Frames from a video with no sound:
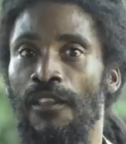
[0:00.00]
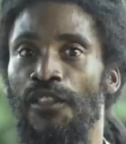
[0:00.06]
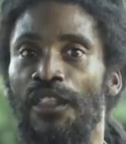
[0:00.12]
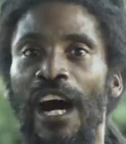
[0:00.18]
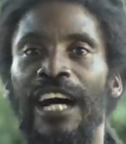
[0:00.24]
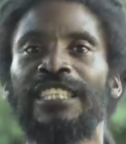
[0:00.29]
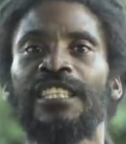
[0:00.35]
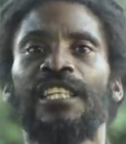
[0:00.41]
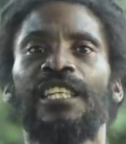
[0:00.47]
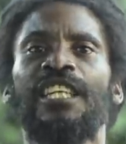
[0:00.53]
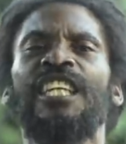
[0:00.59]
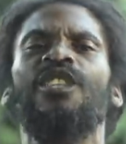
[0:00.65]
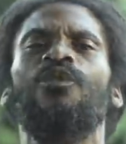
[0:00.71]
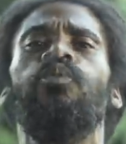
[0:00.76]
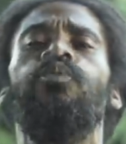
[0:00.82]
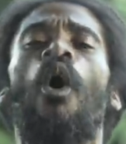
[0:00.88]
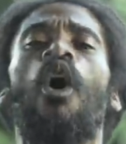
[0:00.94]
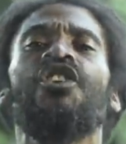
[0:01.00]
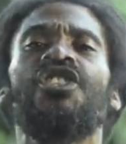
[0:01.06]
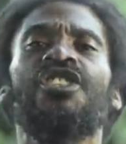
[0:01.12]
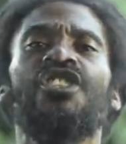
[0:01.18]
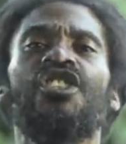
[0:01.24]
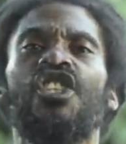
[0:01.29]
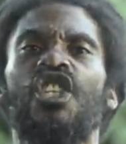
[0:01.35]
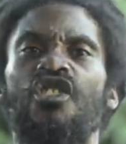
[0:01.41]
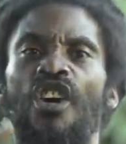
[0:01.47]
that it wasn't
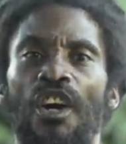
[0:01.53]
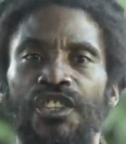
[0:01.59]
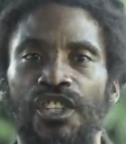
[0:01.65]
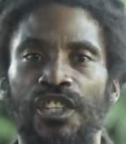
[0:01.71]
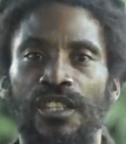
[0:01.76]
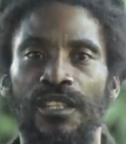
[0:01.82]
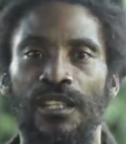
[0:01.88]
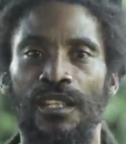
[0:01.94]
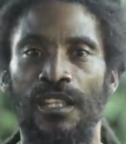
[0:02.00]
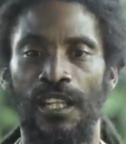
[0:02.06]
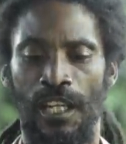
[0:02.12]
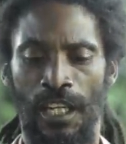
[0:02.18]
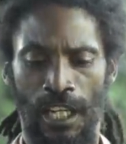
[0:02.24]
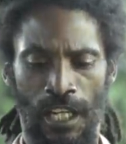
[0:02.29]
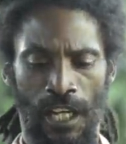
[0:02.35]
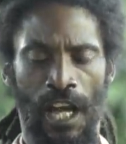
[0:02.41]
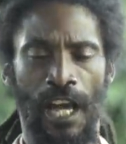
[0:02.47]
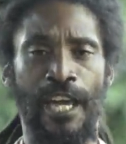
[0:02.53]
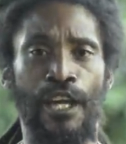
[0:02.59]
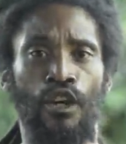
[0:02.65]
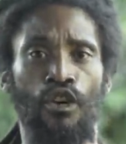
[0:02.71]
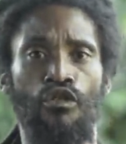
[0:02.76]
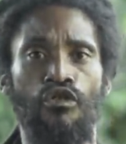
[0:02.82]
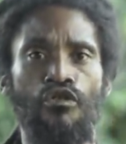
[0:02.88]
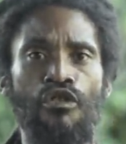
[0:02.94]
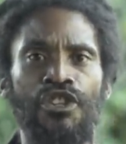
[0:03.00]
just a
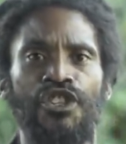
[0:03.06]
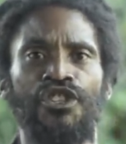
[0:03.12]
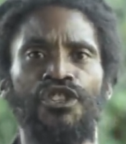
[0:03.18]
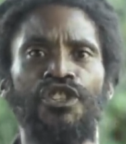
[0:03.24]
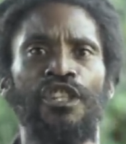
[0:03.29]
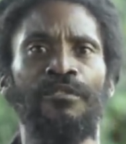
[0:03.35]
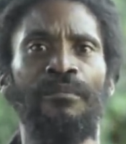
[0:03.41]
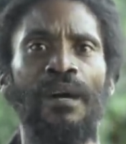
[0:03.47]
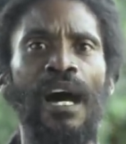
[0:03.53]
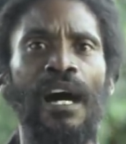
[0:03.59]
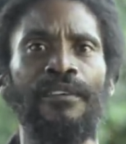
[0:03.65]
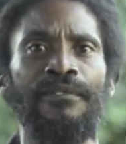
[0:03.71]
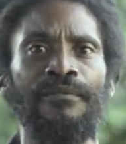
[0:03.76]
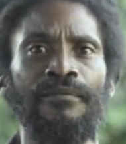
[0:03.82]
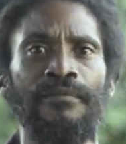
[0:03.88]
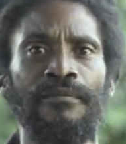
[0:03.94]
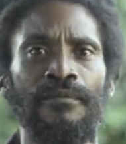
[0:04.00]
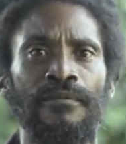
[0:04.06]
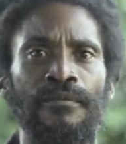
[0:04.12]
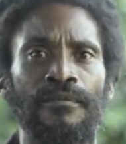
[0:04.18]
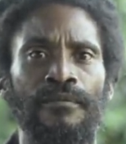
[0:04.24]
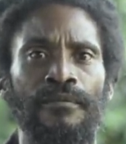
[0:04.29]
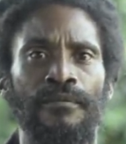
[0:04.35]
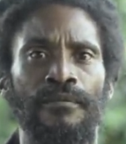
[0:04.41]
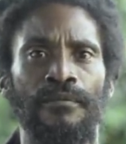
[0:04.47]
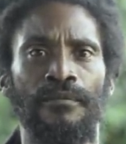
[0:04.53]
Christian man
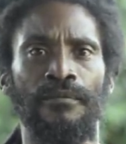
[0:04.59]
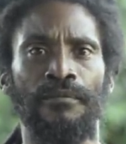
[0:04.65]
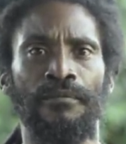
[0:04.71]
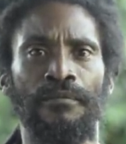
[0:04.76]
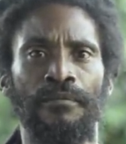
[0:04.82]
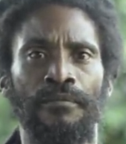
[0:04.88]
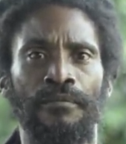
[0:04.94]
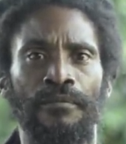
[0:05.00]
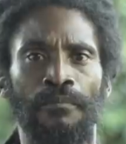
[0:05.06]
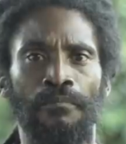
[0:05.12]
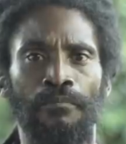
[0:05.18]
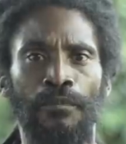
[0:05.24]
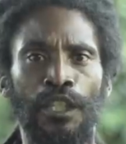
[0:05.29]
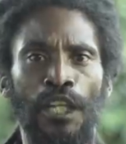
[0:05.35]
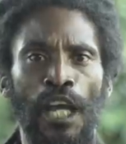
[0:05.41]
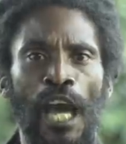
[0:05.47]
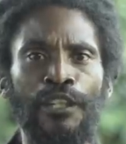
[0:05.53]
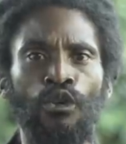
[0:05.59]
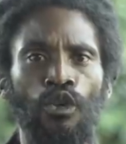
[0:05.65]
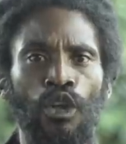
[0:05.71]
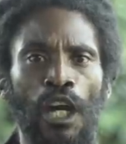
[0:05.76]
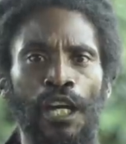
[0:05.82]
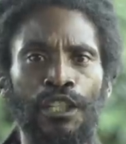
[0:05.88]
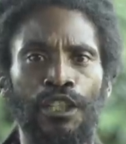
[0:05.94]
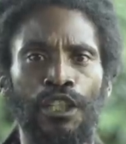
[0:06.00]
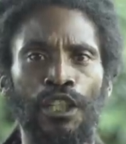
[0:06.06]
being
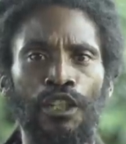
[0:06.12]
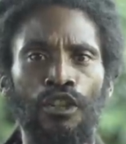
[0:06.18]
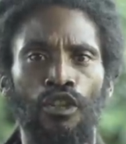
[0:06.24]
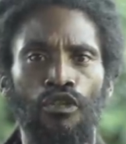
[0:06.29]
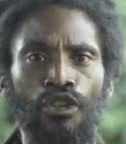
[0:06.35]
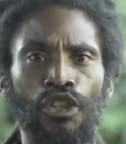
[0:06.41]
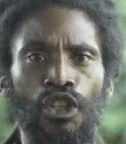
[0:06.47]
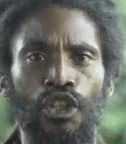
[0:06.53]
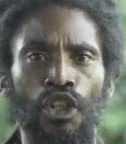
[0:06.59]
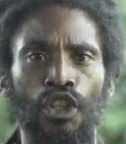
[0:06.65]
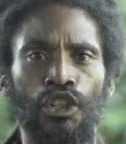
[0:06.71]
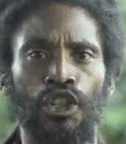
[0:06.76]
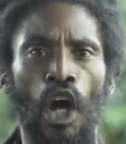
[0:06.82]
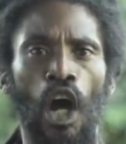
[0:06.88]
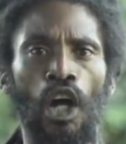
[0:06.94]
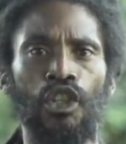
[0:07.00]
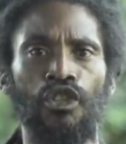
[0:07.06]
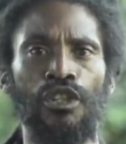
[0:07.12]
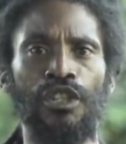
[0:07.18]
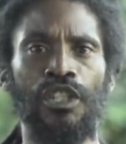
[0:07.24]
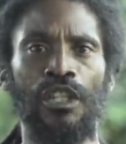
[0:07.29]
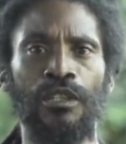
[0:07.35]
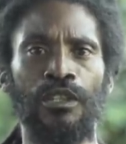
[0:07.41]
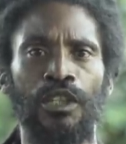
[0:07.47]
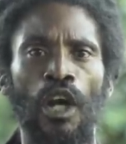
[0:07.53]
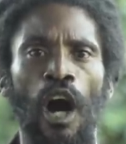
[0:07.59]
educated in Christian doctrines
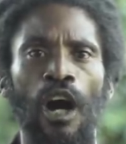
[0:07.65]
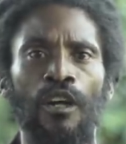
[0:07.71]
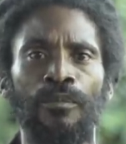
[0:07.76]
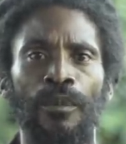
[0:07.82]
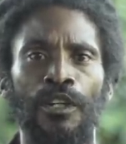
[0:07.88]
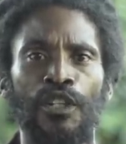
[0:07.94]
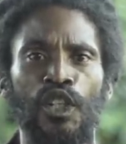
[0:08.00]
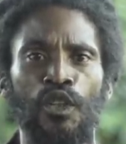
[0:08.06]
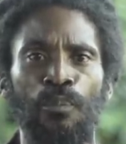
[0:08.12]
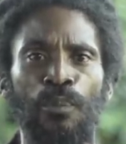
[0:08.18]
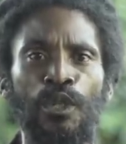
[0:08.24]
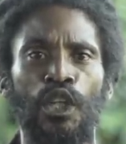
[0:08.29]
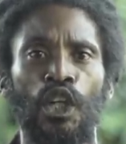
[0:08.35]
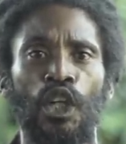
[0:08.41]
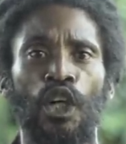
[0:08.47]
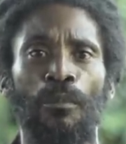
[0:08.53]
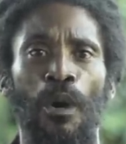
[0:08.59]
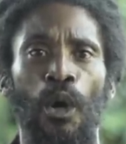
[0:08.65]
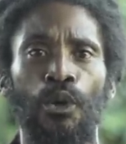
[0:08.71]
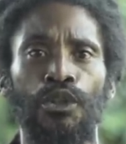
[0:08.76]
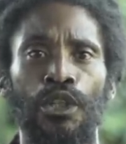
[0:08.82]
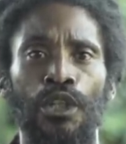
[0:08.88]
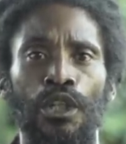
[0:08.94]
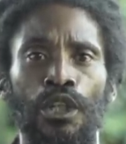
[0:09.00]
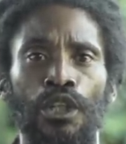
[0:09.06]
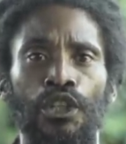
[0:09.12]
and dogmas speaking about
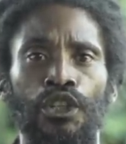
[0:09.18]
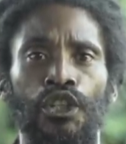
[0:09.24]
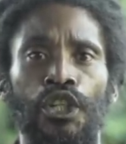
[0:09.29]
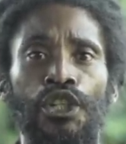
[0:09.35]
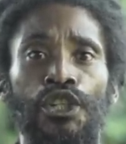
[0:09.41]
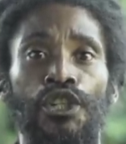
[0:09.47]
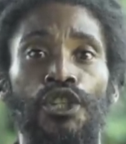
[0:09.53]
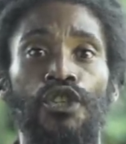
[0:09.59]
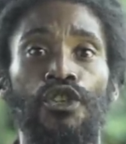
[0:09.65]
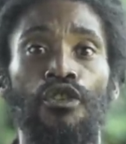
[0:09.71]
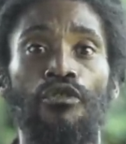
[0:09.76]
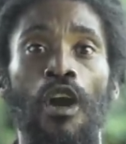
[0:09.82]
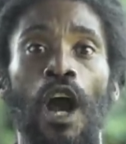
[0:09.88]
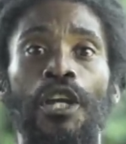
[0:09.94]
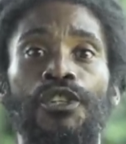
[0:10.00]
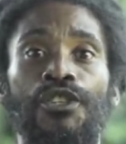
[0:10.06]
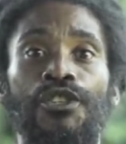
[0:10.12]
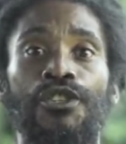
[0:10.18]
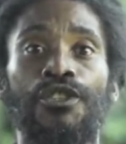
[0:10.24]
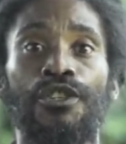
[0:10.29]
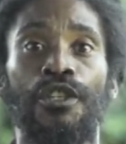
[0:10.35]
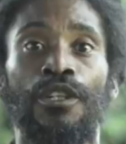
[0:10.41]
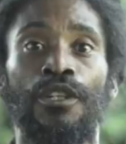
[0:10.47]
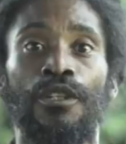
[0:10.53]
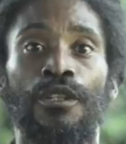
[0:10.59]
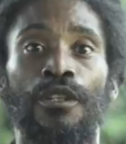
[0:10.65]
Jesus Christ
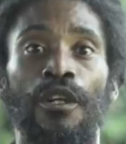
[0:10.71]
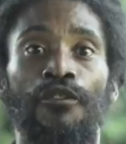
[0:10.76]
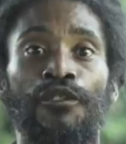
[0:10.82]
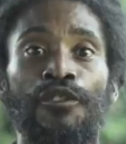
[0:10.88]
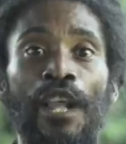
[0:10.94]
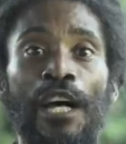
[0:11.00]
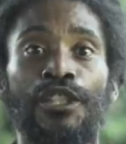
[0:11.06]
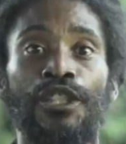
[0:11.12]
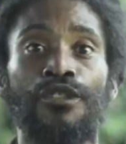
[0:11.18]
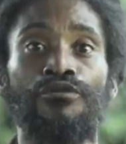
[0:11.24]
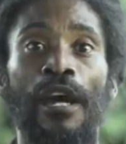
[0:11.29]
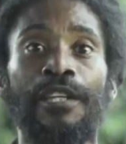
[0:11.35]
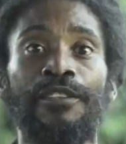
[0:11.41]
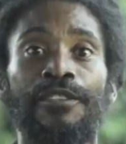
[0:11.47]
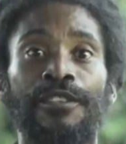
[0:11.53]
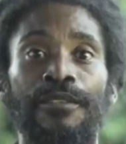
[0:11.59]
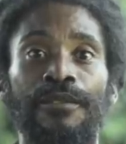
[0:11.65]
of Nazareth.